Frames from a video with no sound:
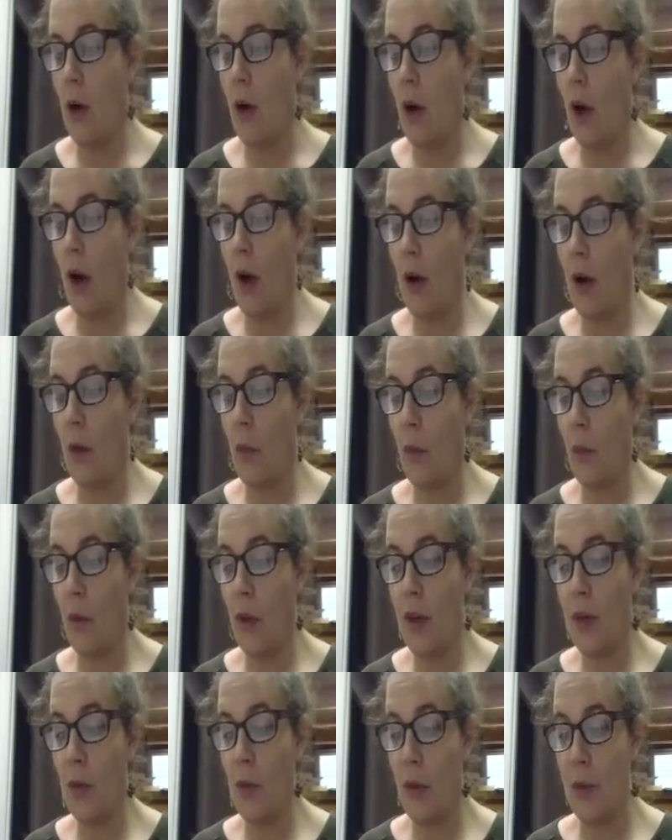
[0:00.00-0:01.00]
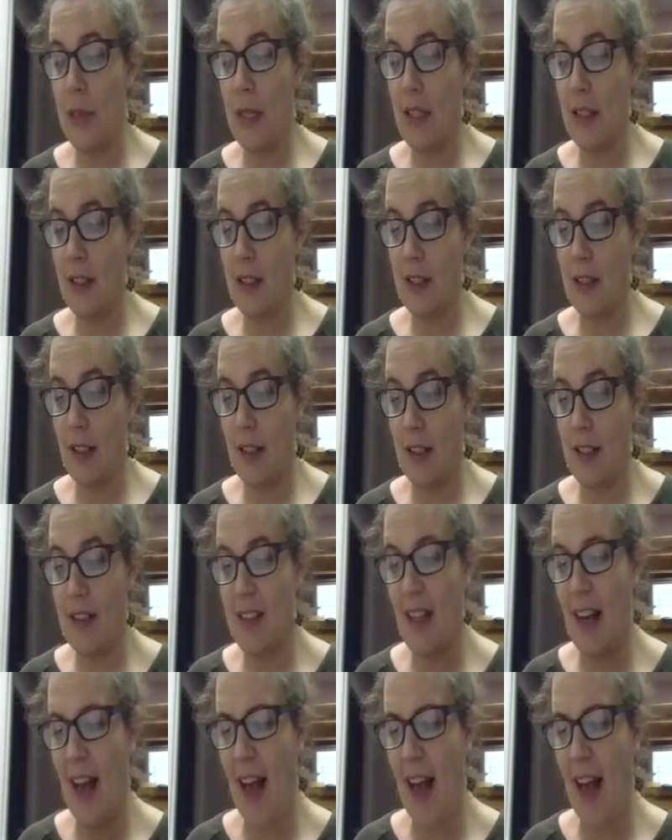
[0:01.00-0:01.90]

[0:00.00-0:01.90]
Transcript: One woman in the study said,